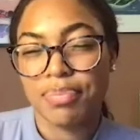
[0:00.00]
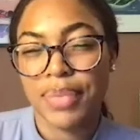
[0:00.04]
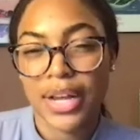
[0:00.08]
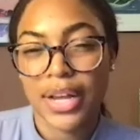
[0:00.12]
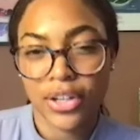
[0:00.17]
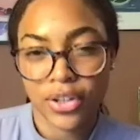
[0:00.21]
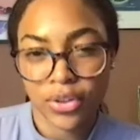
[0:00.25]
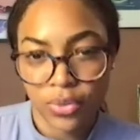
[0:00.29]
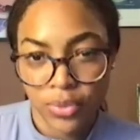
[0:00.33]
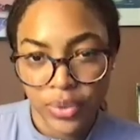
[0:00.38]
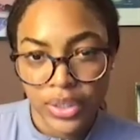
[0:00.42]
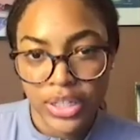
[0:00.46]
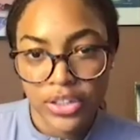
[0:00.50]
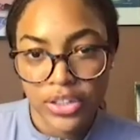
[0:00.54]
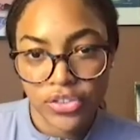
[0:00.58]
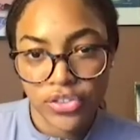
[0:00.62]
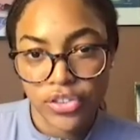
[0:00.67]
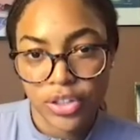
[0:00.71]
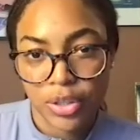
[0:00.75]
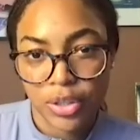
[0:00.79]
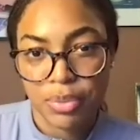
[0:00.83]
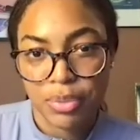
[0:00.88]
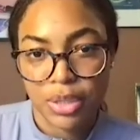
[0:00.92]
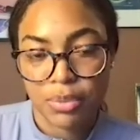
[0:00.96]
better
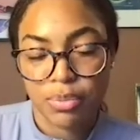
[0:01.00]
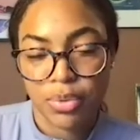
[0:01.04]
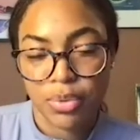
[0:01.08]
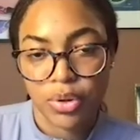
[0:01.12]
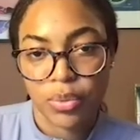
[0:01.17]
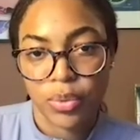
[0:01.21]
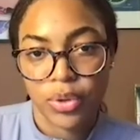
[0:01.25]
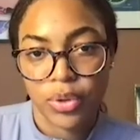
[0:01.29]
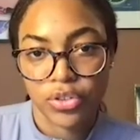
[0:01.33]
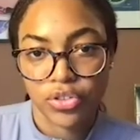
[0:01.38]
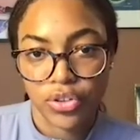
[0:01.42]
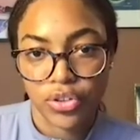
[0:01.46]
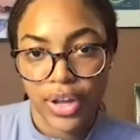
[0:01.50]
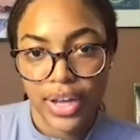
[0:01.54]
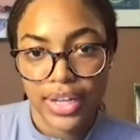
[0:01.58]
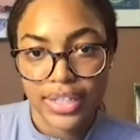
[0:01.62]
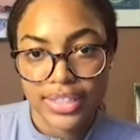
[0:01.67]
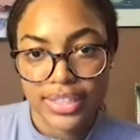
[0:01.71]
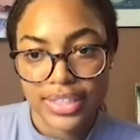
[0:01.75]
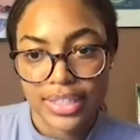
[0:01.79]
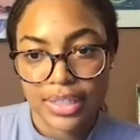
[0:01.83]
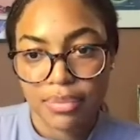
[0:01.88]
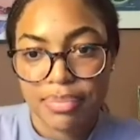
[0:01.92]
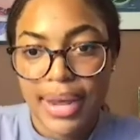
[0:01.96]
reach the people we're trying
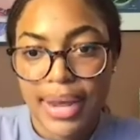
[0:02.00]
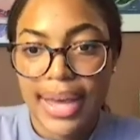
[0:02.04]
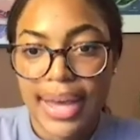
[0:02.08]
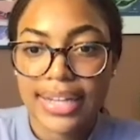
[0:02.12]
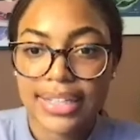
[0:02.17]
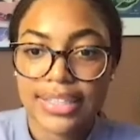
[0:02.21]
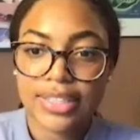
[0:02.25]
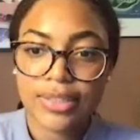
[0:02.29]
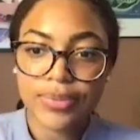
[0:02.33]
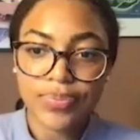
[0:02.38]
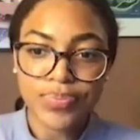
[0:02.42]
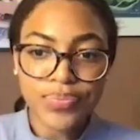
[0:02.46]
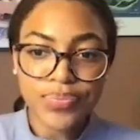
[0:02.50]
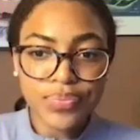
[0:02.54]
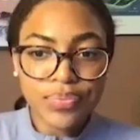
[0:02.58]
to impact.